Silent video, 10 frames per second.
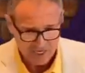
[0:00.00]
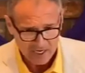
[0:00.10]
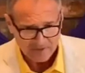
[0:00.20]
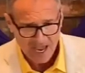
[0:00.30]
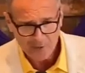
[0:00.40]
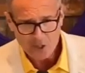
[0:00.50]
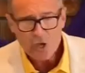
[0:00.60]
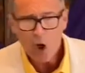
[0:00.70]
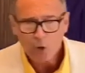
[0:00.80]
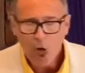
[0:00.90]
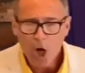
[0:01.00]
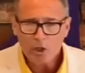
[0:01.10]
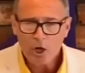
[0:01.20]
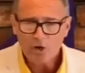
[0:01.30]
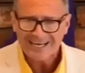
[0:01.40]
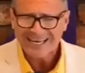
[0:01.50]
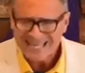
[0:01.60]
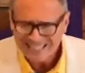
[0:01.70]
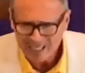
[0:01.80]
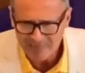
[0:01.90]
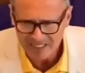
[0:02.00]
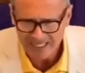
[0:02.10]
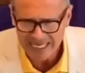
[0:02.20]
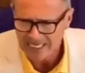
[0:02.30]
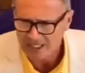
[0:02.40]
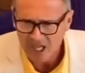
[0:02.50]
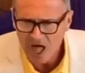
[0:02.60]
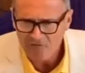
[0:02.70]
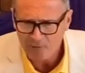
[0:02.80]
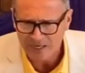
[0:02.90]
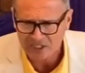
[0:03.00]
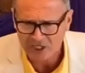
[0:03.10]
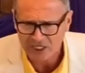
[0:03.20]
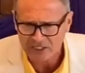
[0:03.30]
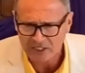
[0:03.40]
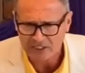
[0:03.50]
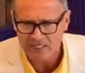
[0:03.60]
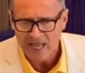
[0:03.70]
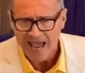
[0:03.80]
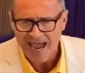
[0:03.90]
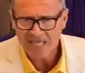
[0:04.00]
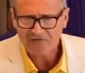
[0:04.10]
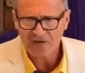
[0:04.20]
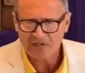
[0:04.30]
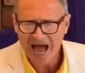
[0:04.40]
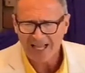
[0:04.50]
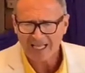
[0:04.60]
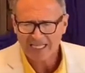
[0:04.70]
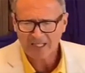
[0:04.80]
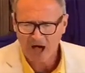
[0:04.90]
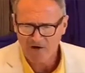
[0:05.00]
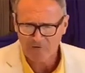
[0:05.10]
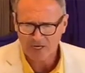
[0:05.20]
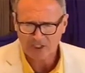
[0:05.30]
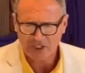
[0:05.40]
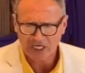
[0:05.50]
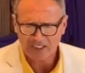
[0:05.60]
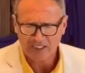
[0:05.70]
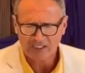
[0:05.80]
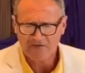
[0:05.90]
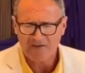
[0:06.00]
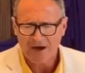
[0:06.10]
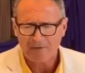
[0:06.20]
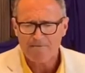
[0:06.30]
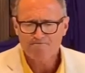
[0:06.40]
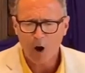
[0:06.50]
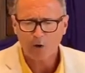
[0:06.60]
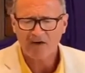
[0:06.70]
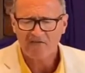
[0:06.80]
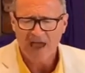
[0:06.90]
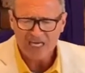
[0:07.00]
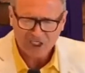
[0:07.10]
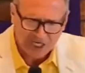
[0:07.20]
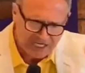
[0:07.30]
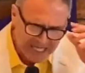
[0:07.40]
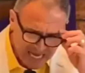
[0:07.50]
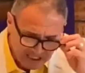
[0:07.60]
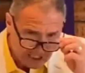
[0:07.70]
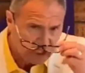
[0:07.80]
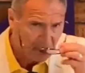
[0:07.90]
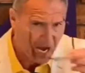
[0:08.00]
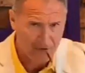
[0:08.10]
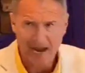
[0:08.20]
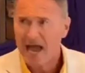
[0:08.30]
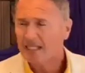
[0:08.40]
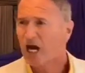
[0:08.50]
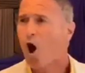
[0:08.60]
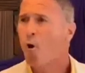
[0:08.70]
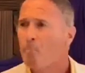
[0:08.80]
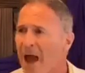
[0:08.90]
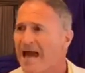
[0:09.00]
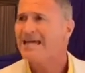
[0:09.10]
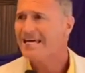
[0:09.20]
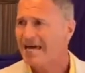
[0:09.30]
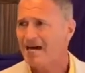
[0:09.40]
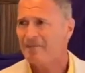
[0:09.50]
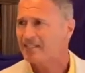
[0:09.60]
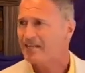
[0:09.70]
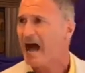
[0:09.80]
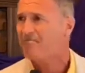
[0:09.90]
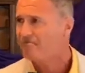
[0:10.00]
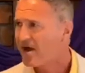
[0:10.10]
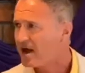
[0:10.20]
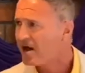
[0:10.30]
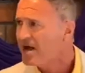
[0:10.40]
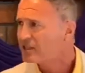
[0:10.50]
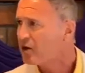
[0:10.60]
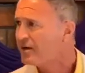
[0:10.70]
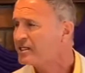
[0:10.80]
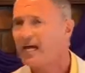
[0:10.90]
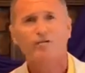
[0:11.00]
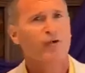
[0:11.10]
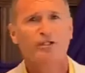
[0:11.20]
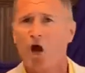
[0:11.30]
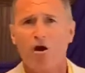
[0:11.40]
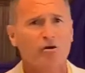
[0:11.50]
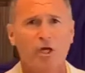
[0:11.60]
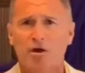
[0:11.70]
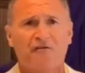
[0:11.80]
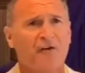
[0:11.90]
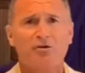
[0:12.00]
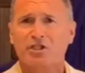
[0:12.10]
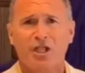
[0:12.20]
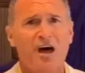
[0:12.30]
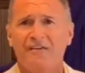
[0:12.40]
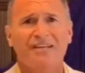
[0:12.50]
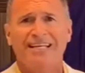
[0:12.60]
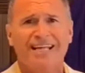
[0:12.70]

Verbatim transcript: They were no longer intimately in love with Jesus. And, and if you're not in love with Jesus, the very motivation necessary to obey him is not there. So he said, return to your first love and get